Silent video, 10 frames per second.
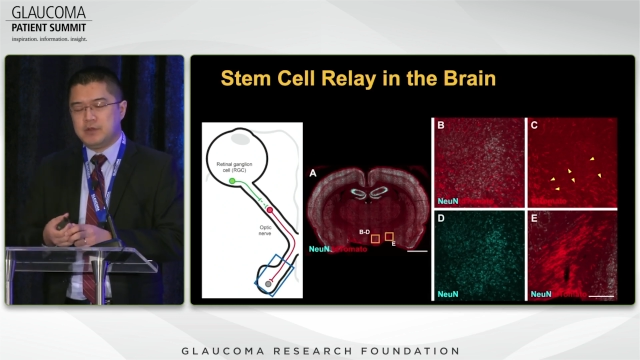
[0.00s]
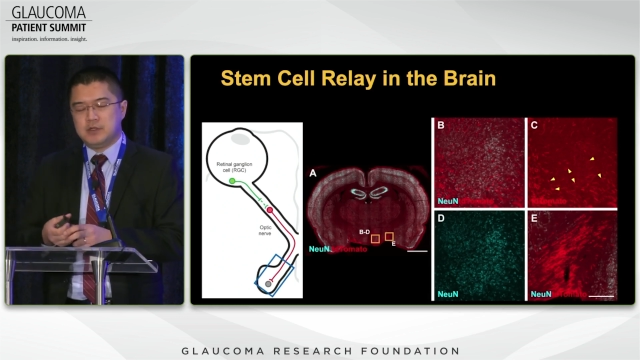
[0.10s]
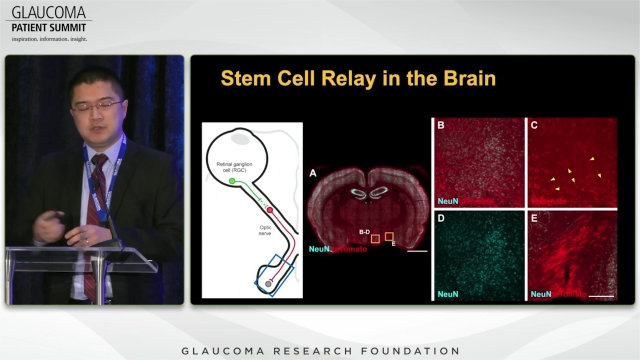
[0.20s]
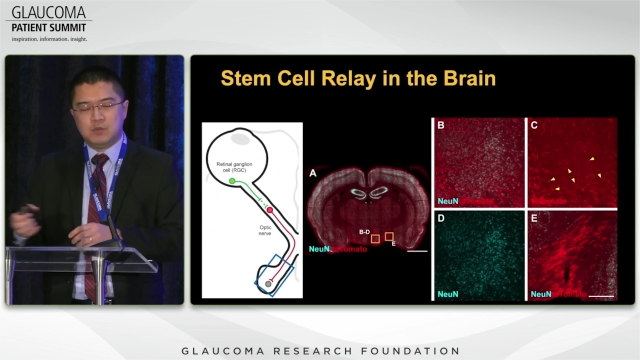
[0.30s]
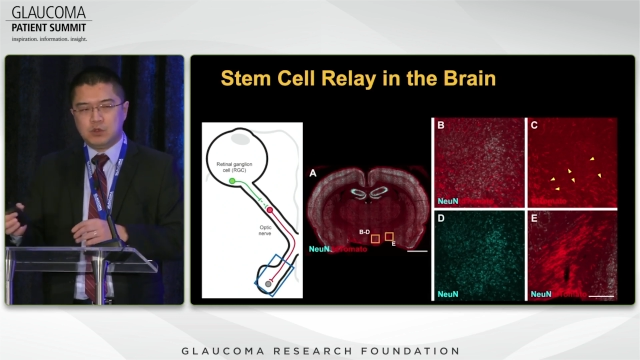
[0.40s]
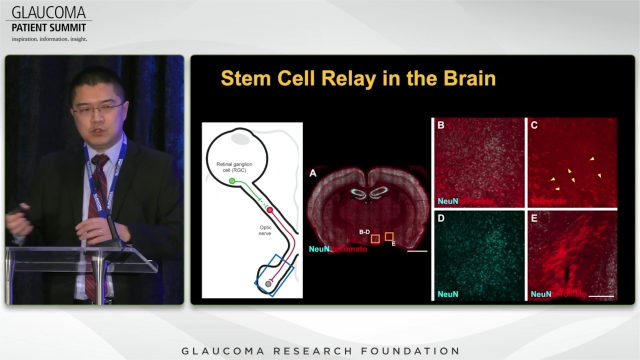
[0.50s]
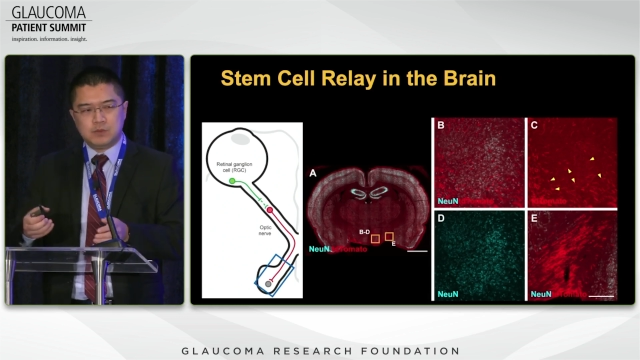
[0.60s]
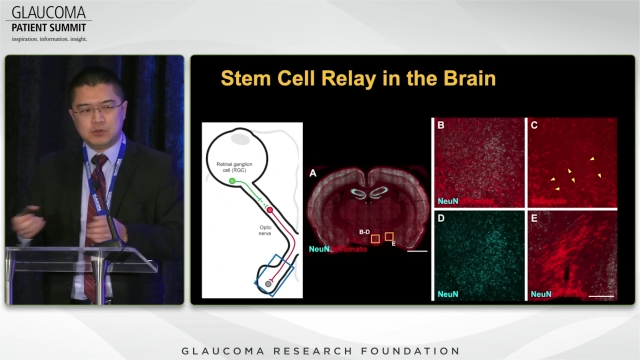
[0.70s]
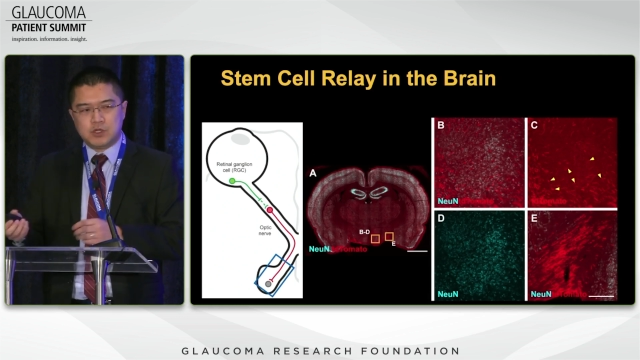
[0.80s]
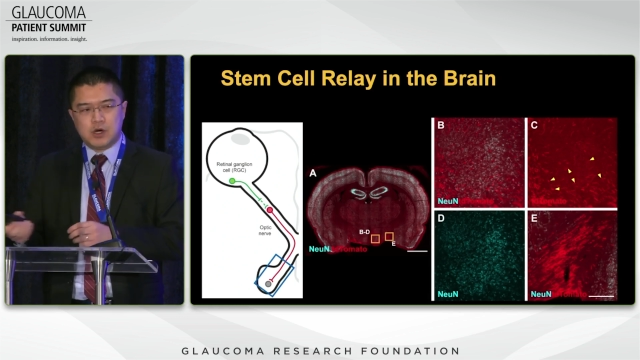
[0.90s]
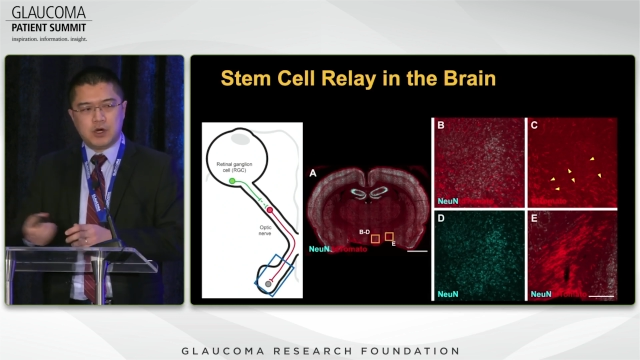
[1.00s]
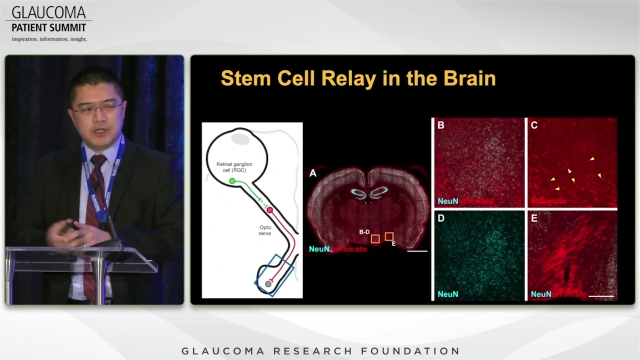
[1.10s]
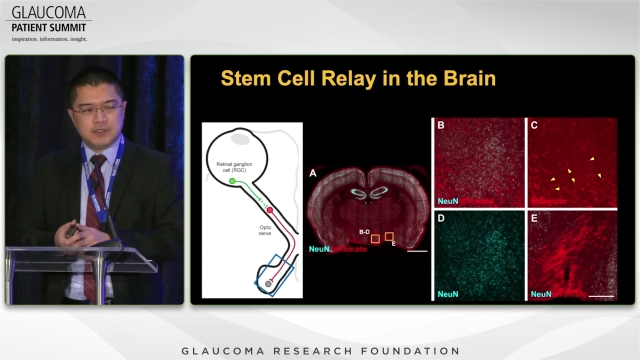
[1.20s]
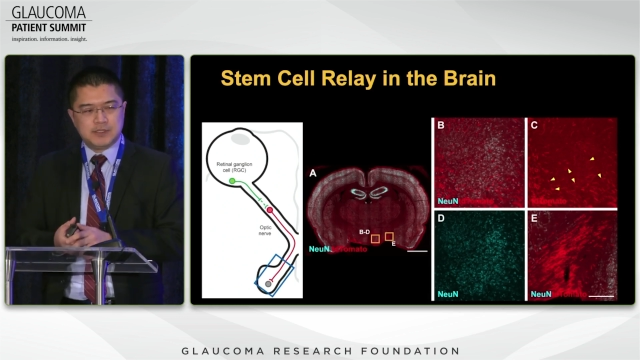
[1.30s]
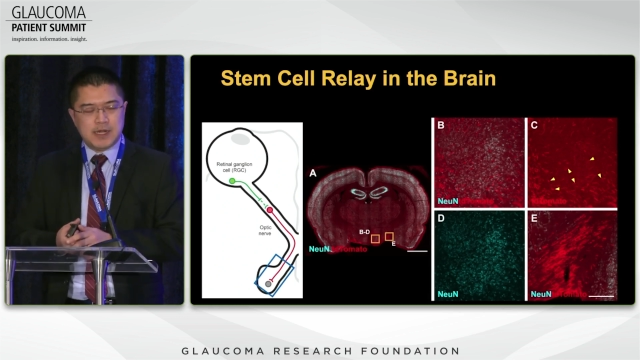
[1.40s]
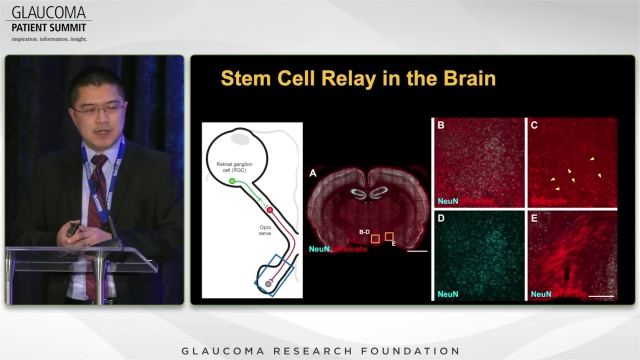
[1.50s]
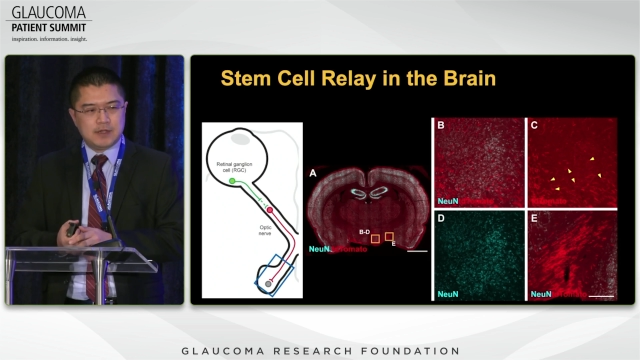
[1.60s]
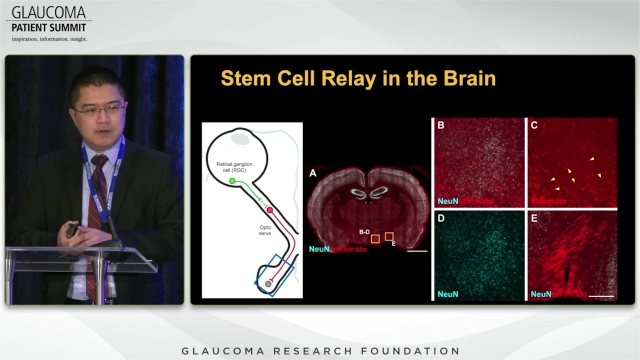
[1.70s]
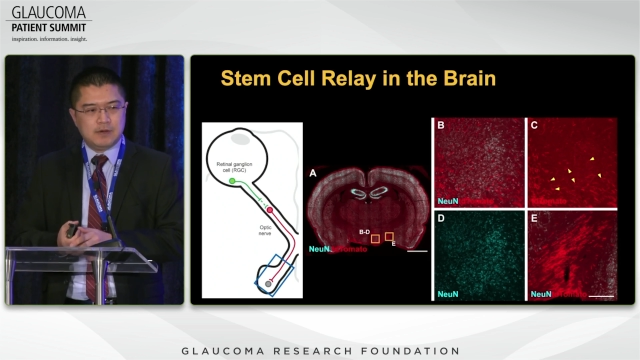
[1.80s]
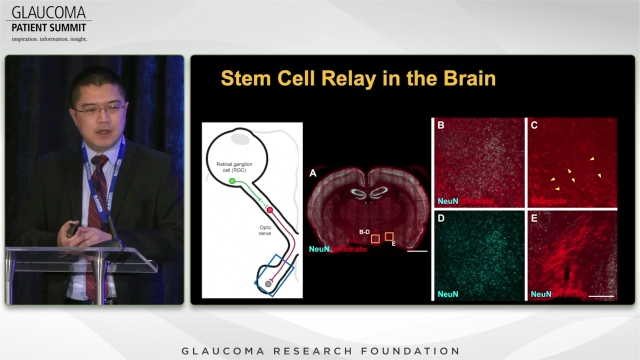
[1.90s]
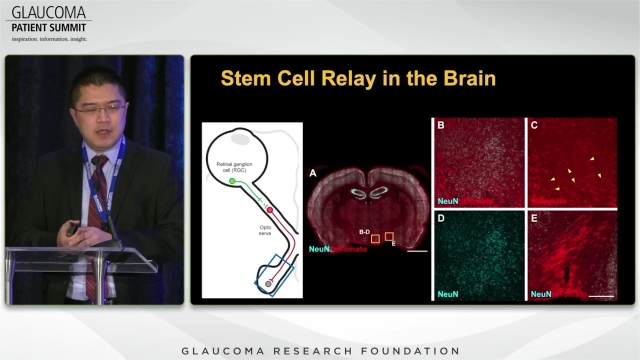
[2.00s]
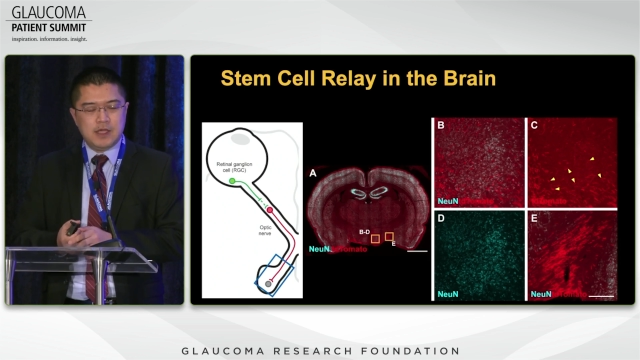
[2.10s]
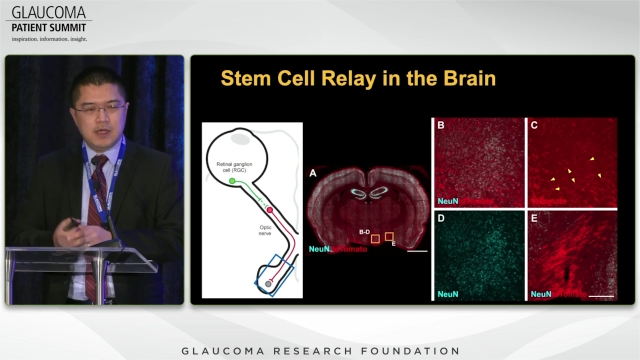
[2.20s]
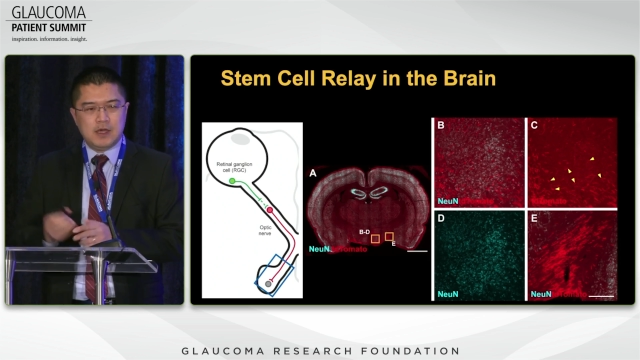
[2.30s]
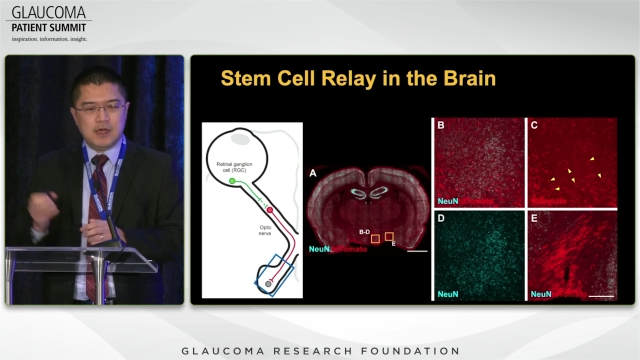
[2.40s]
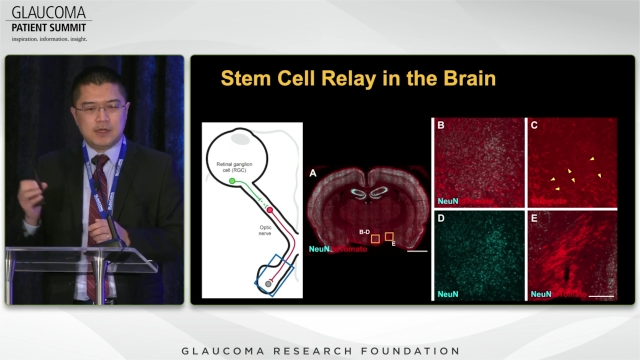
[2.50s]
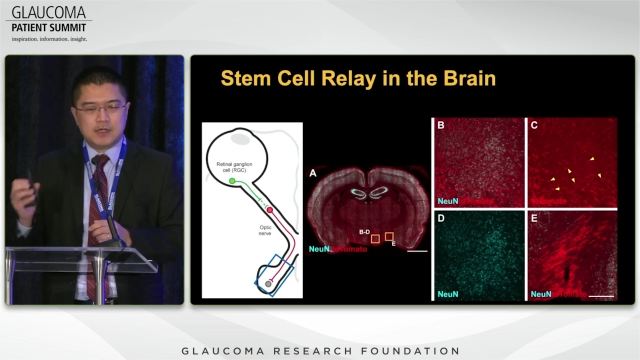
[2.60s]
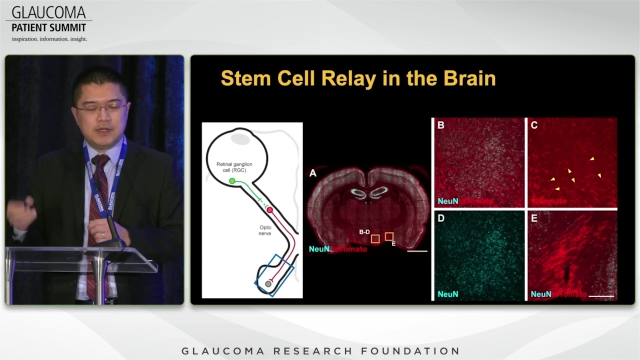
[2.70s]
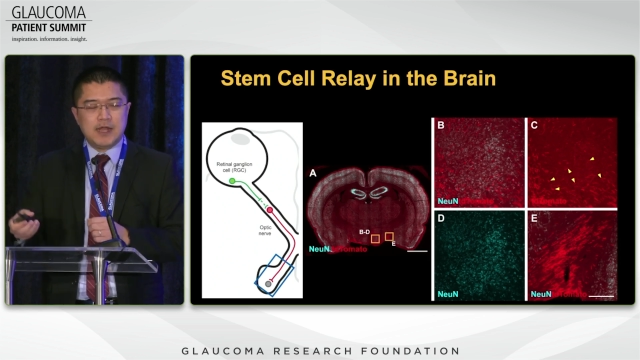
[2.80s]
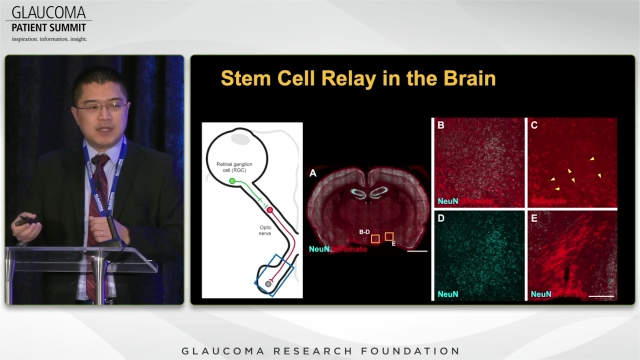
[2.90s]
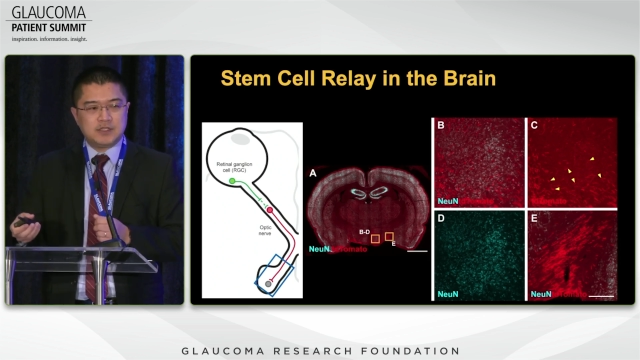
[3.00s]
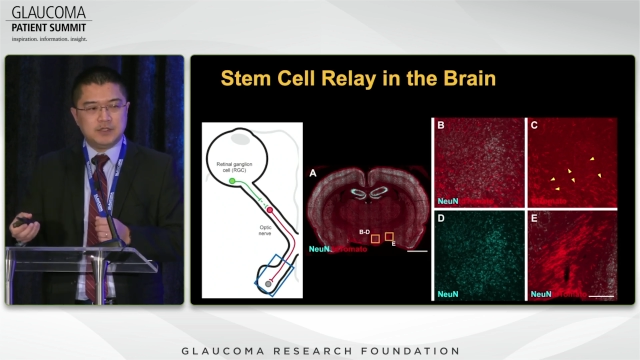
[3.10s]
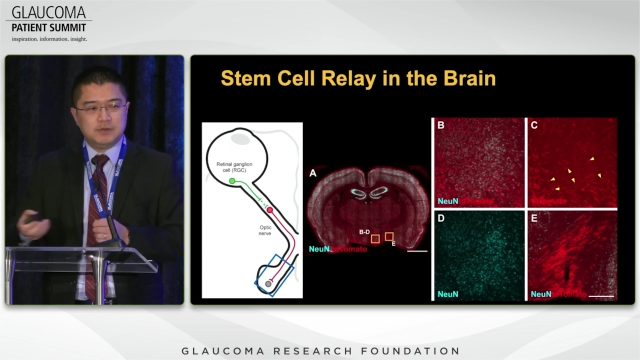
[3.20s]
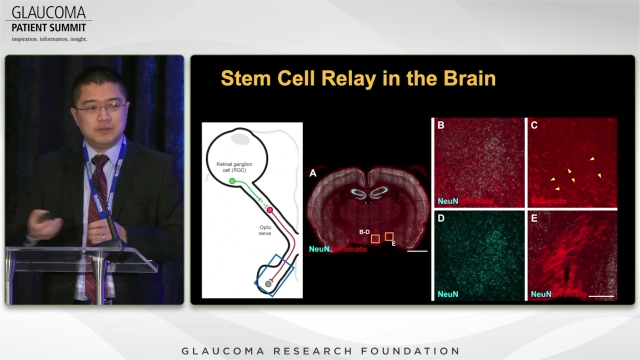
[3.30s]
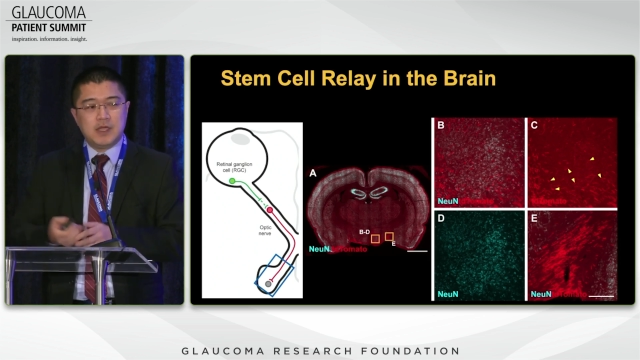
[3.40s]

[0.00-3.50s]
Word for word: there's multiple targets that it can uh, connect to.